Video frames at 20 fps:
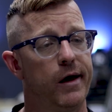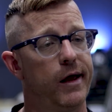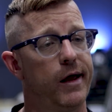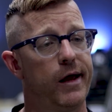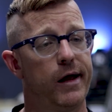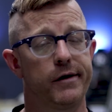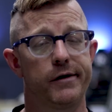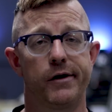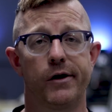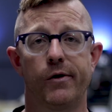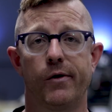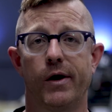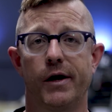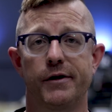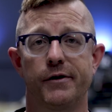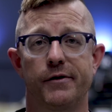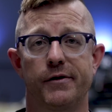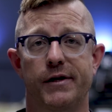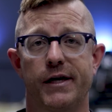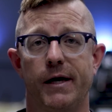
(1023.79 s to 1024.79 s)
And you know
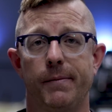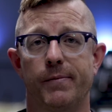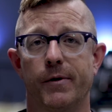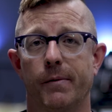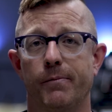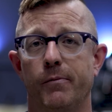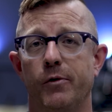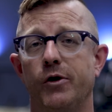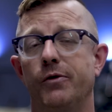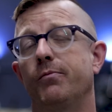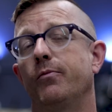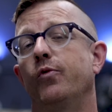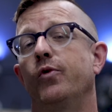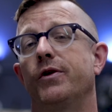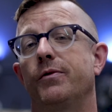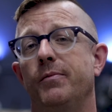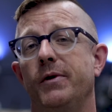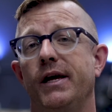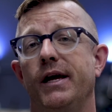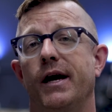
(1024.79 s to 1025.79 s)
what? You can keep up
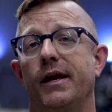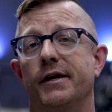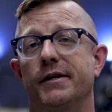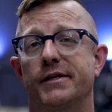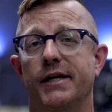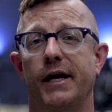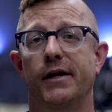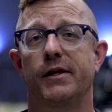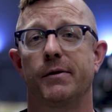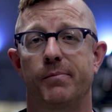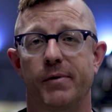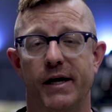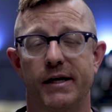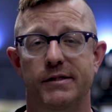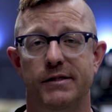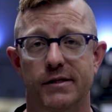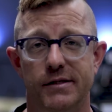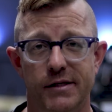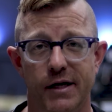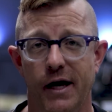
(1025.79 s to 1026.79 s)
with me on a daily
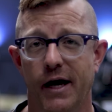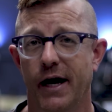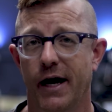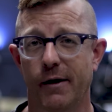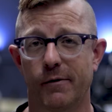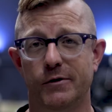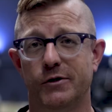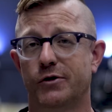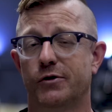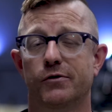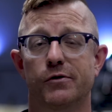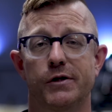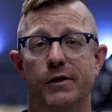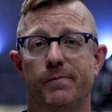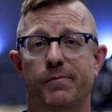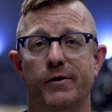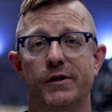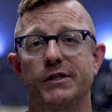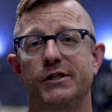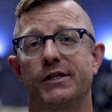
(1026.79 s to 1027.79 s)
basis. I would truly
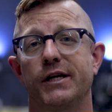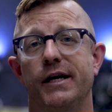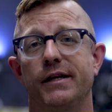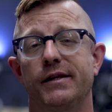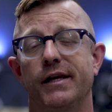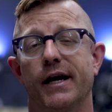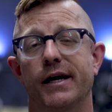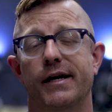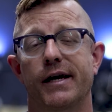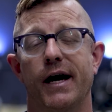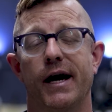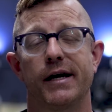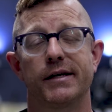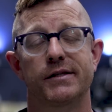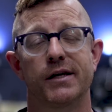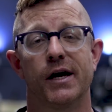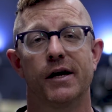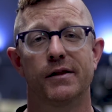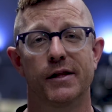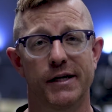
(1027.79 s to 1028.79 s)
appreciate that,
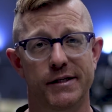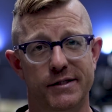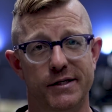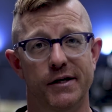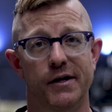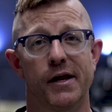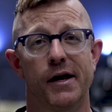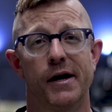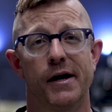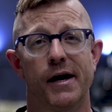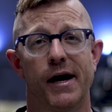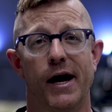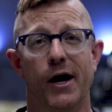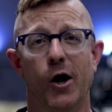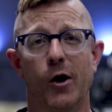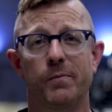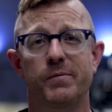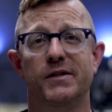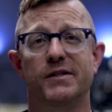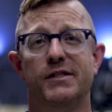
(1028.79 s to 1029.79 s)
guys. Listen, I
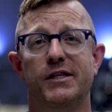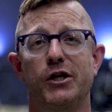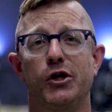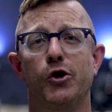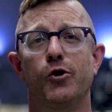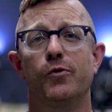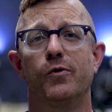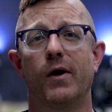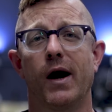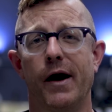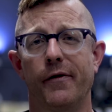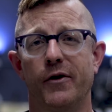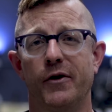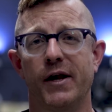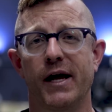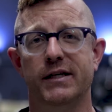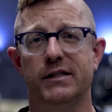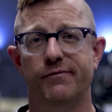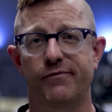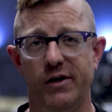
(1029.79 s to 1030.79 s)
hope to see you on the
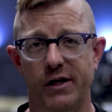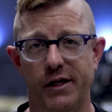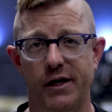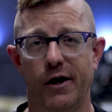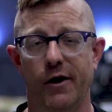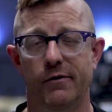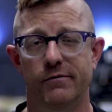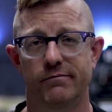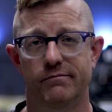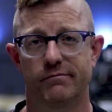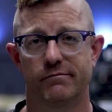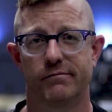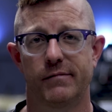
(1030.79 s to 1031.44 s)
next video.